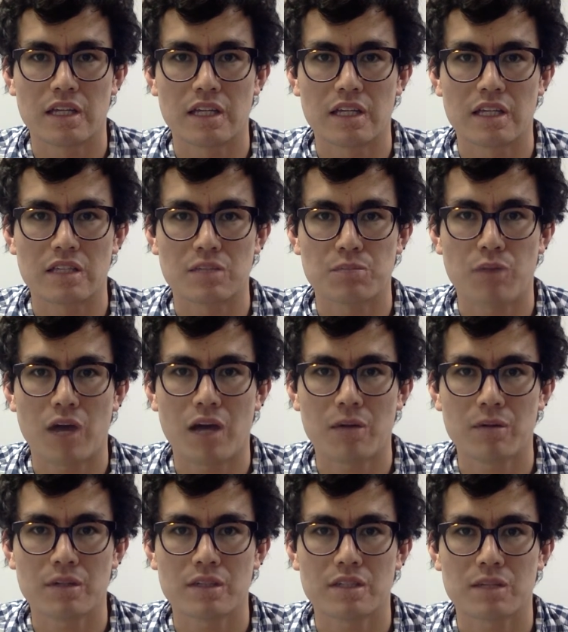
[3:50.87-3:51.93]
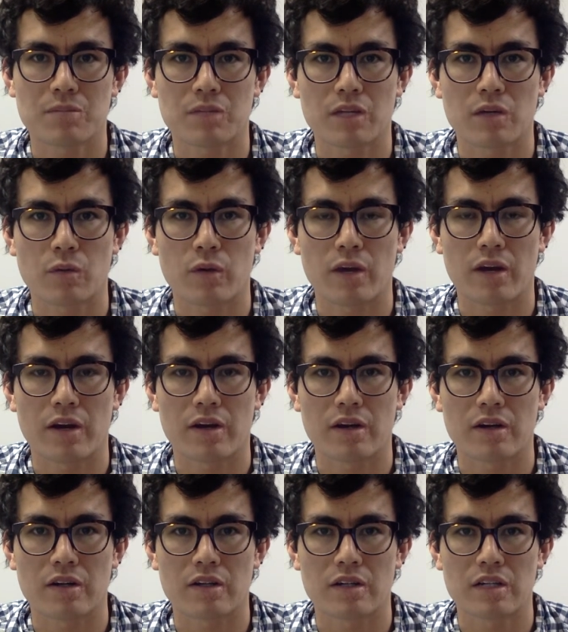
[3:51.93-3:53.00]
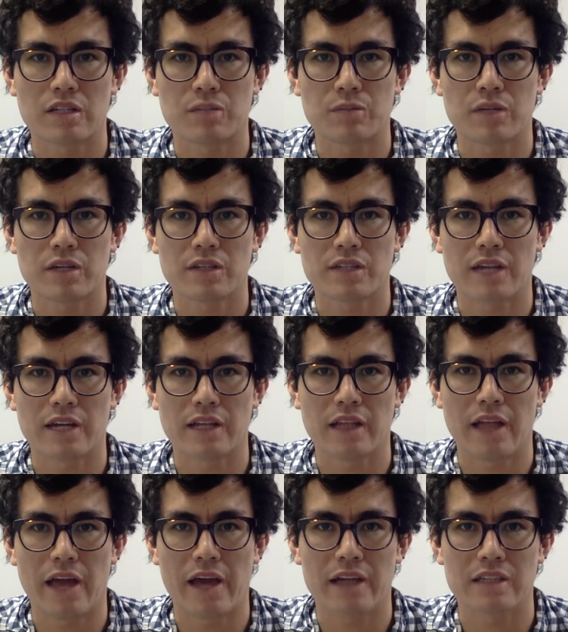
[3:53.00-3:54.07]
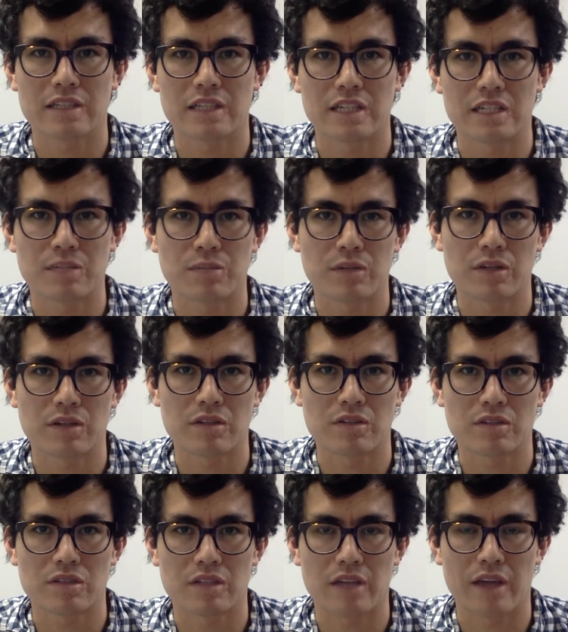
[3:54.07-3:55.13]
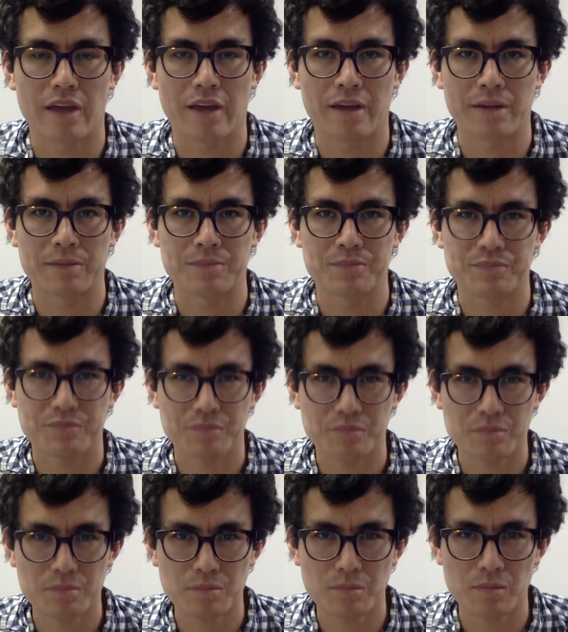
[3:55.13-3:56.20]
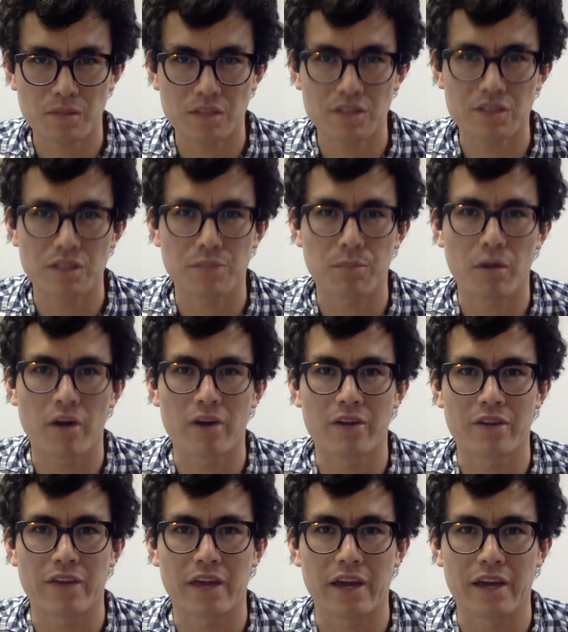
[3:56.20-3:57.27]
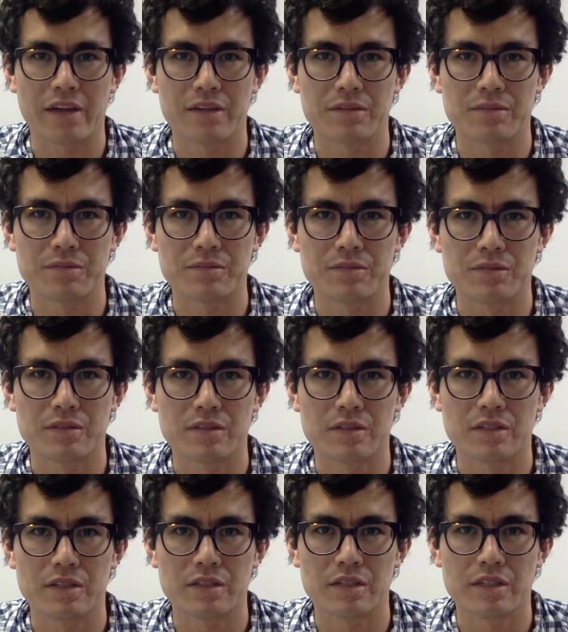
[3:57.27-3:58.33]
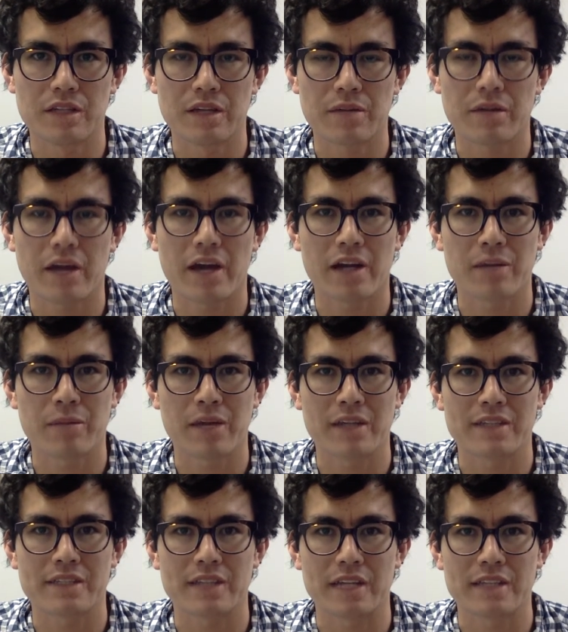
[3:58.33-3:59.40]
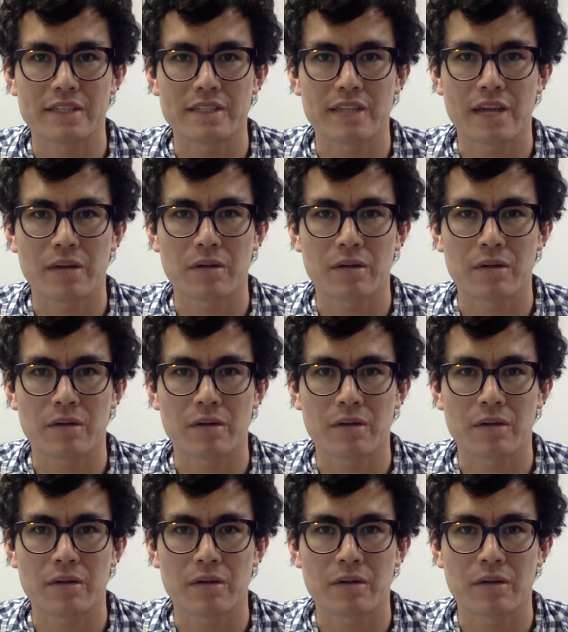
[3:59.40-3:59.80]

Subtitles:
It's probably something where it's because I lacked experience. And this is the part that it kind of makes sense now